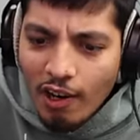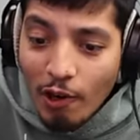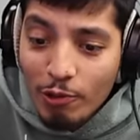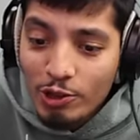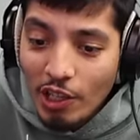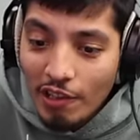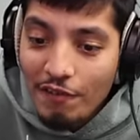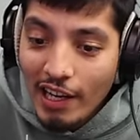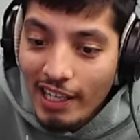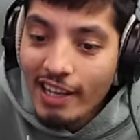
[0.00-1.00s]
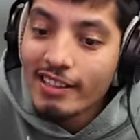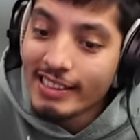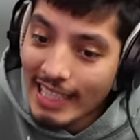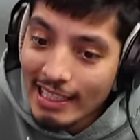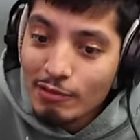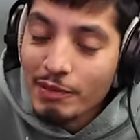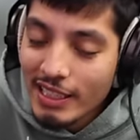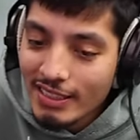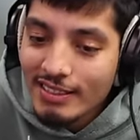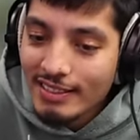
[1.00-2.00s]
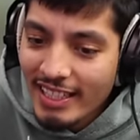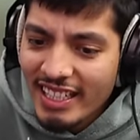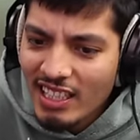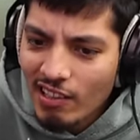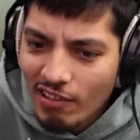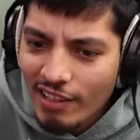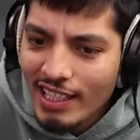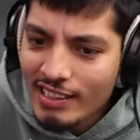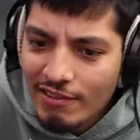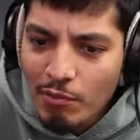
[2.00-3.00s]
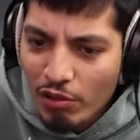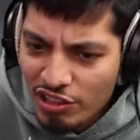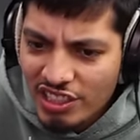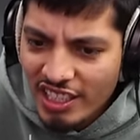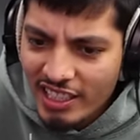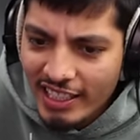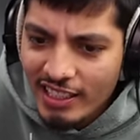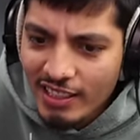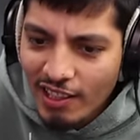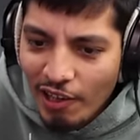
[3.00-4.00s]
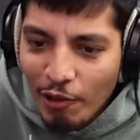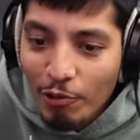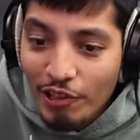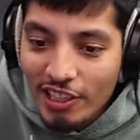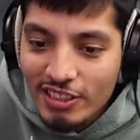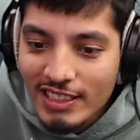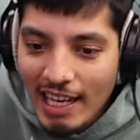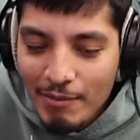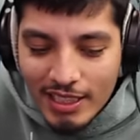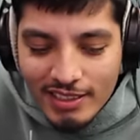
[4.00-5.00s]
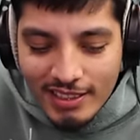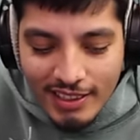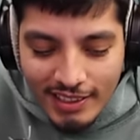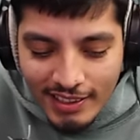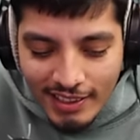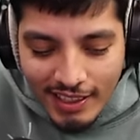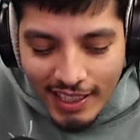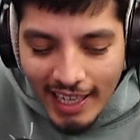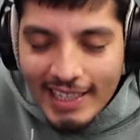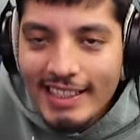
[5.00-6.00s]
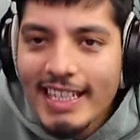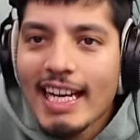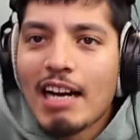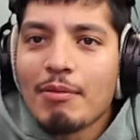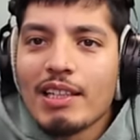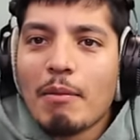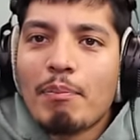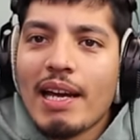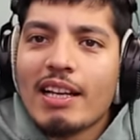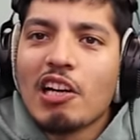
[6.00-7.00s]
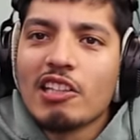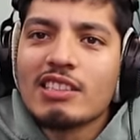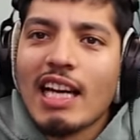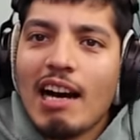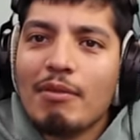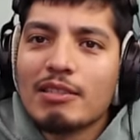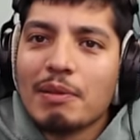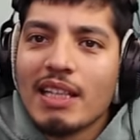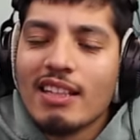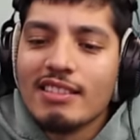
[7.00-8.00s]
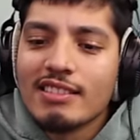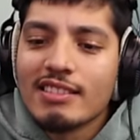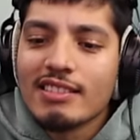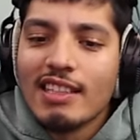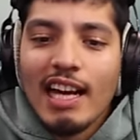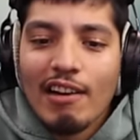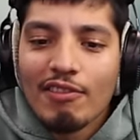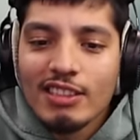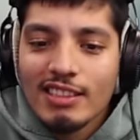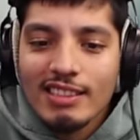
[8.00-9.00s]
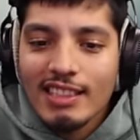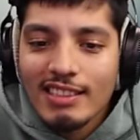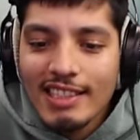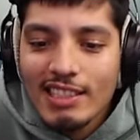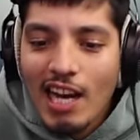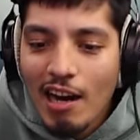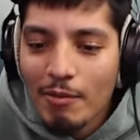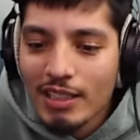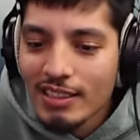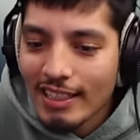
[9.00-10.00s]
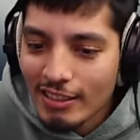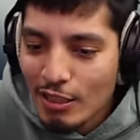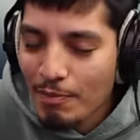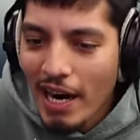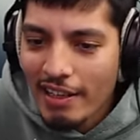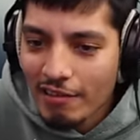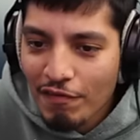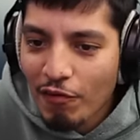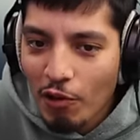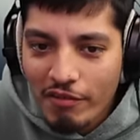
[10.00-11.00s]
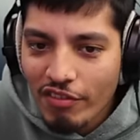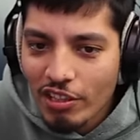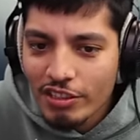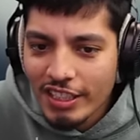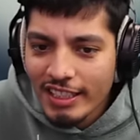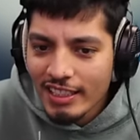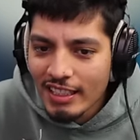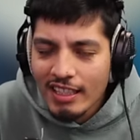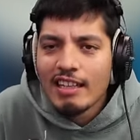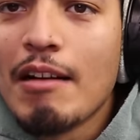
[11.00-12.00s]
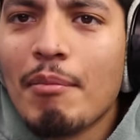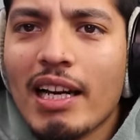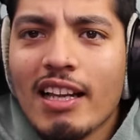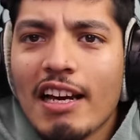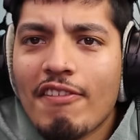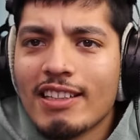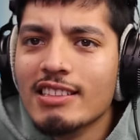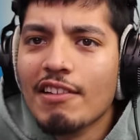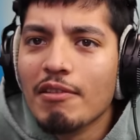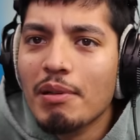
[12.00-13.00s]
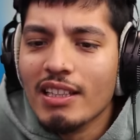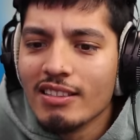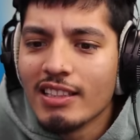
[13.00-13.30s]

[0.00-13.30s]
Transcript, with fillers: Oh, Sodor Fallout. That's pretty sick. Oh, that's even more sickening. Oh, Curse Thomas. I think I'm going to pick Curse Thomas because ever since I seen Thomas as a spider form version, my life has never been the